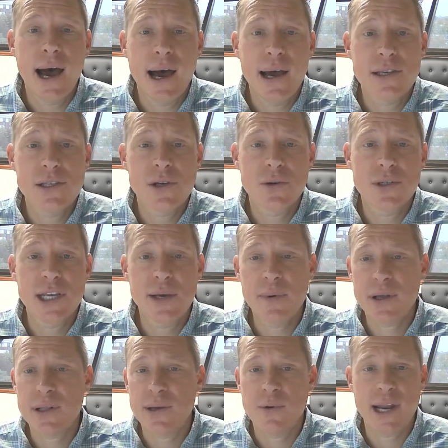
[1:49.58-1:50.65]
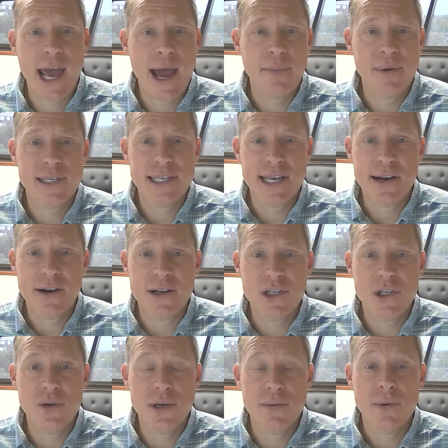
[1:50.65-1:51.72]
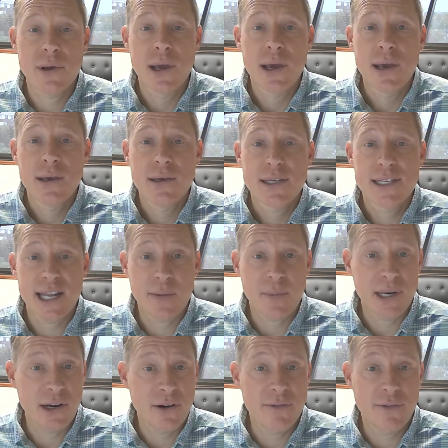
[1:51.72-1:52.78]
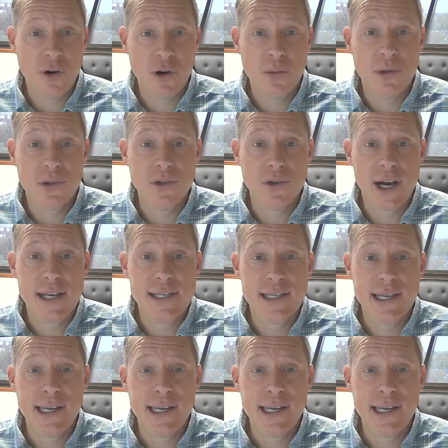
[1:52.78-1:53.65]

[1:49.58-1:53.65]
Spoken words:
So typically what happens there is you can set up an irrevocable trust.